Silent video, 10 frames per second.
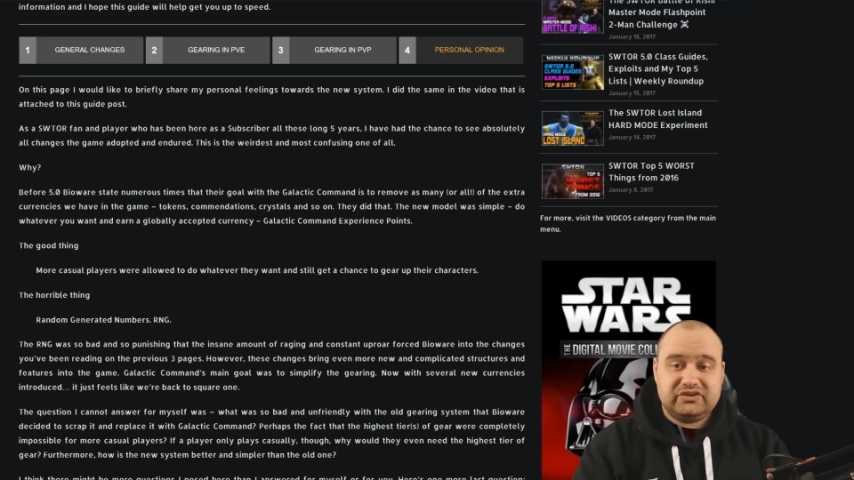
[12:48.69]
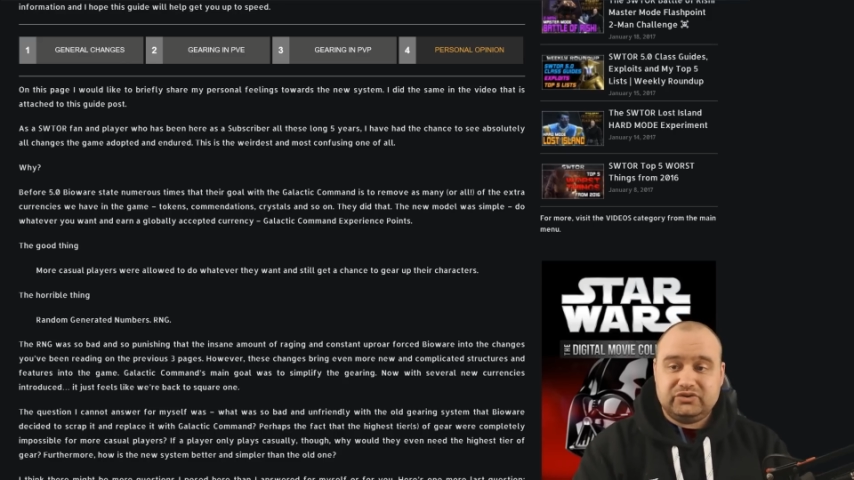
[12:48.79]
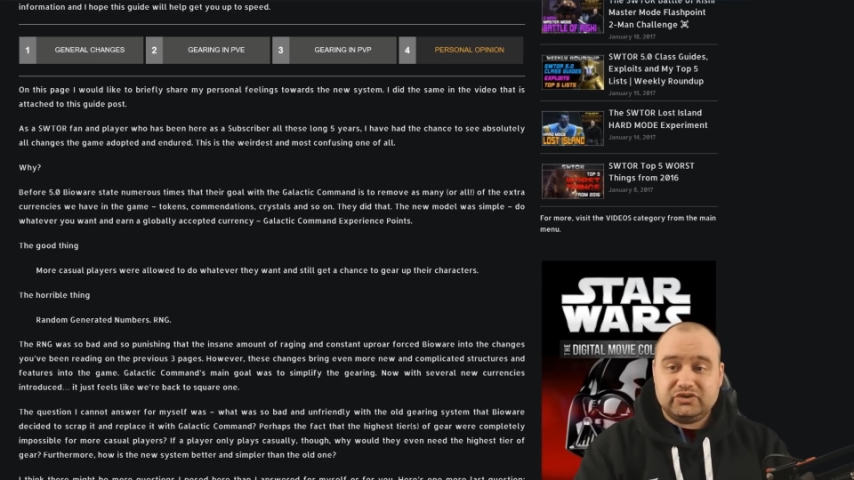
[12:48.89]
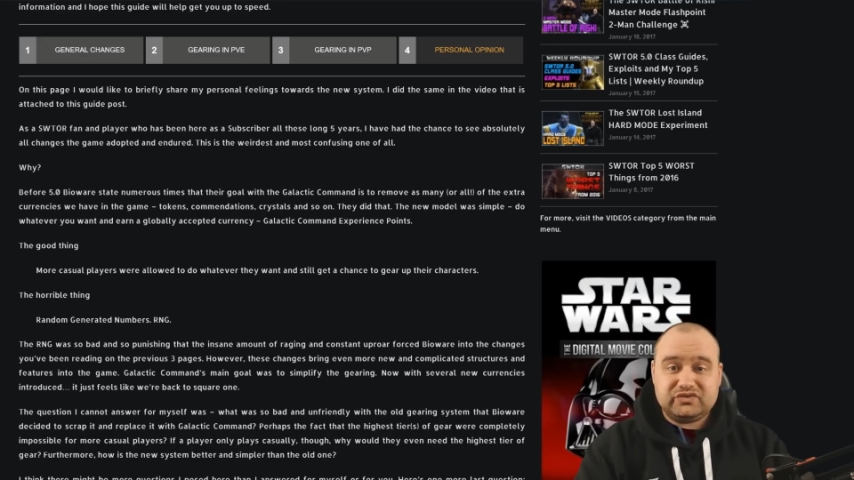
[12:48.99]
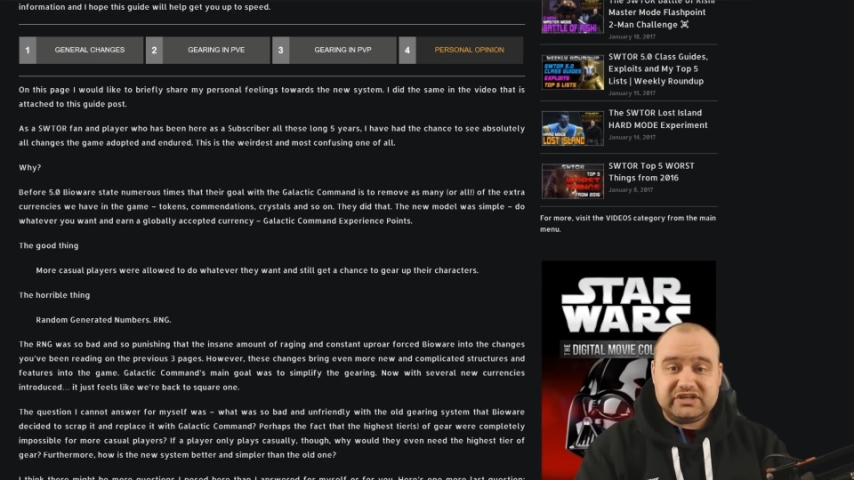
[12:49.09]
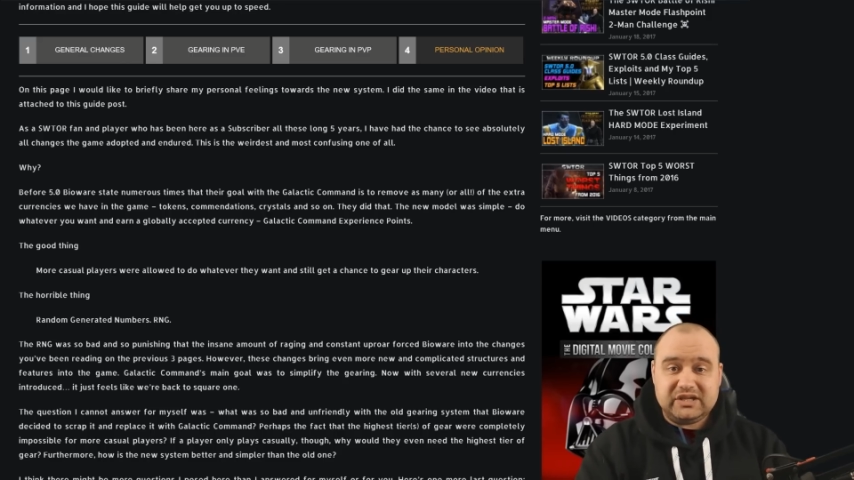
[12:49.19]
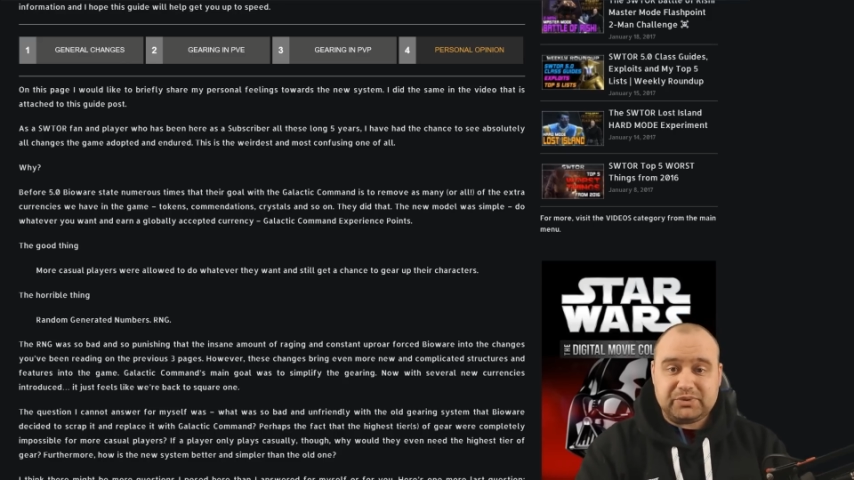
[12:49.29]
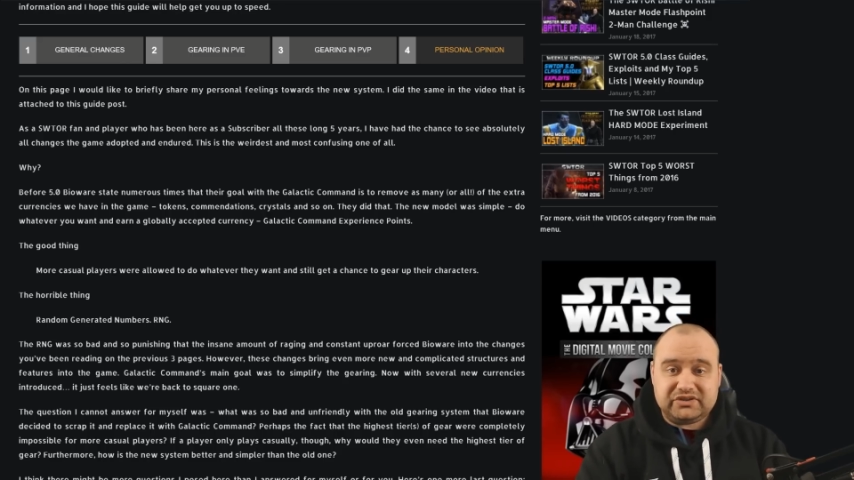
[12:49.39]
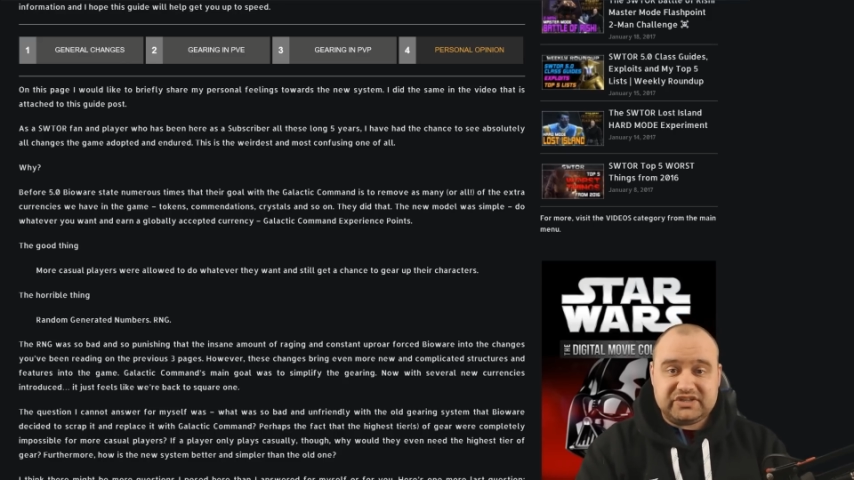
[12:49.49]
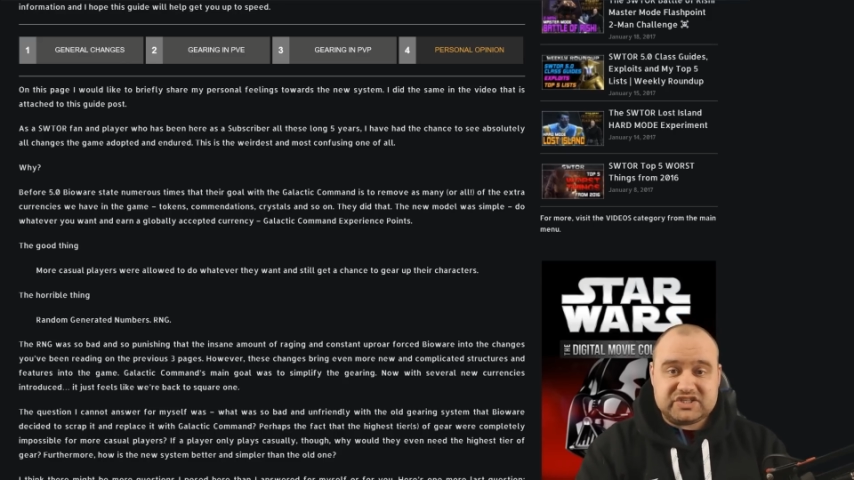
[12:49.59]
You don't really
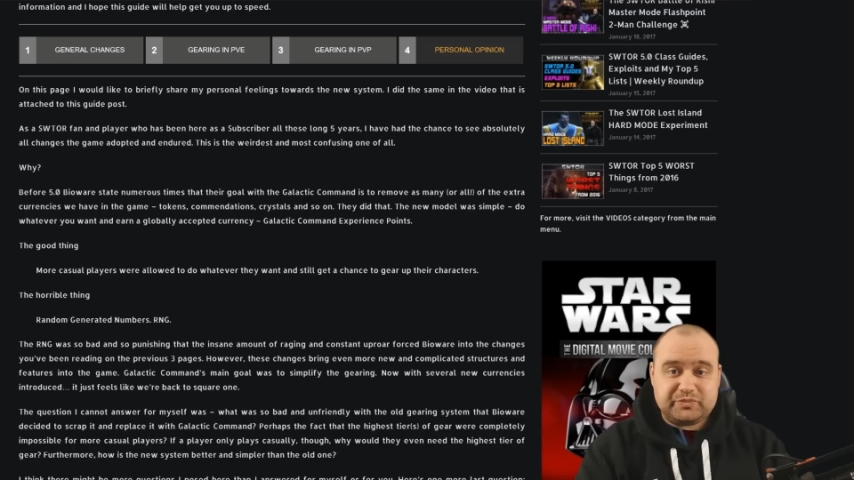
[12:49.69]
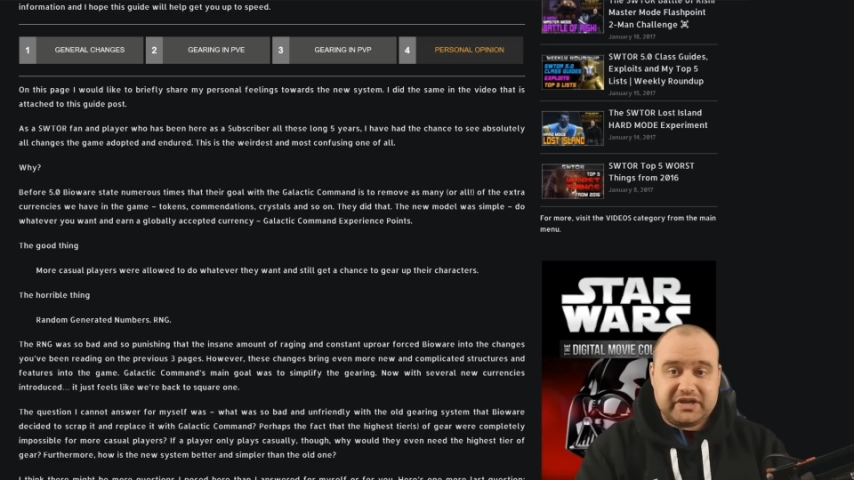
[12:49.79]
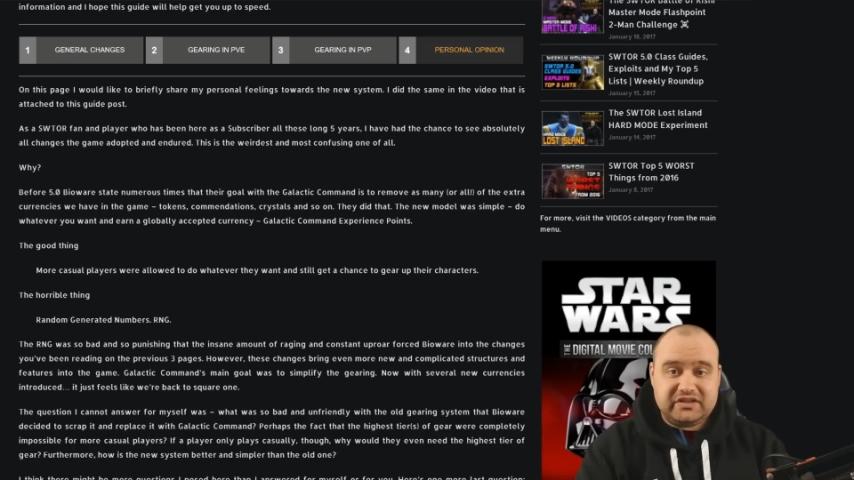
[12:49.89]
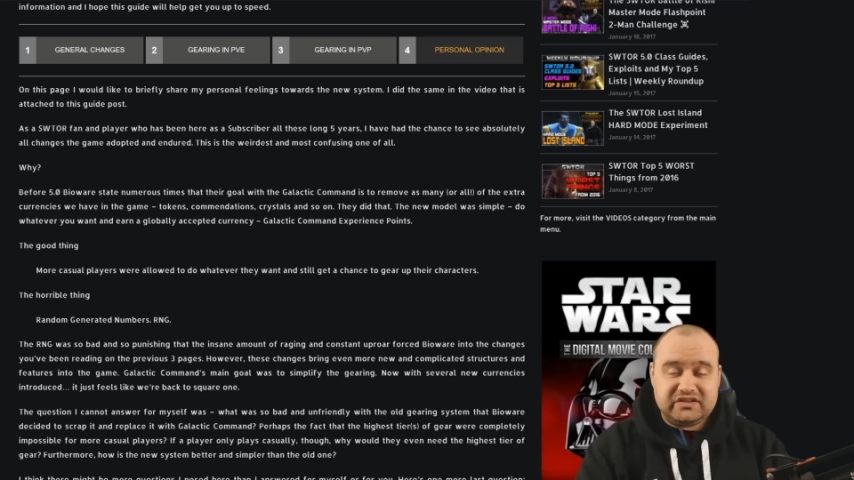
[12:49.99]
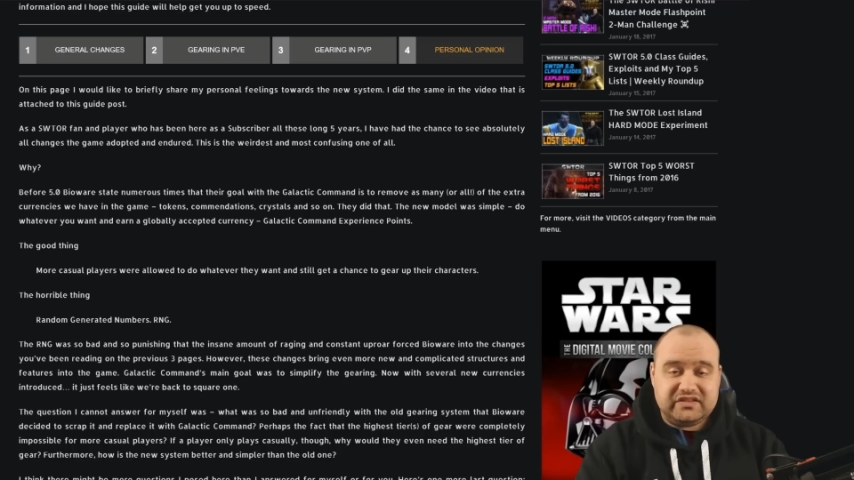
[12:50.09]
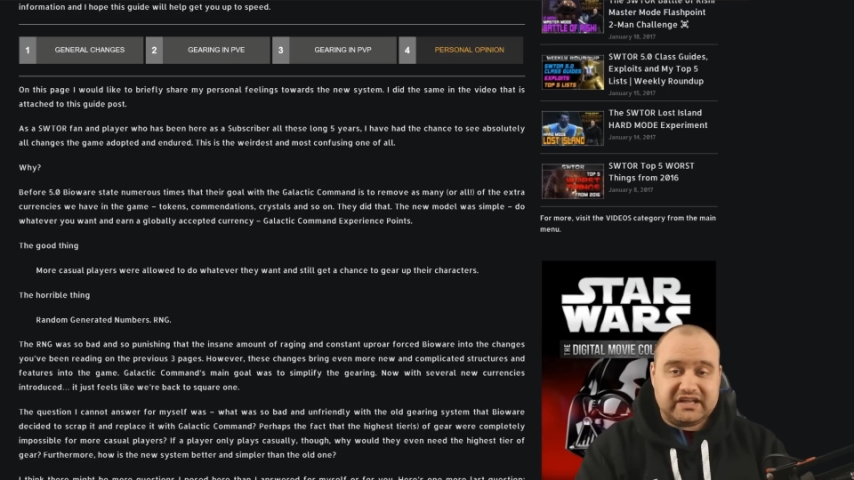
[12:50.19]
participate in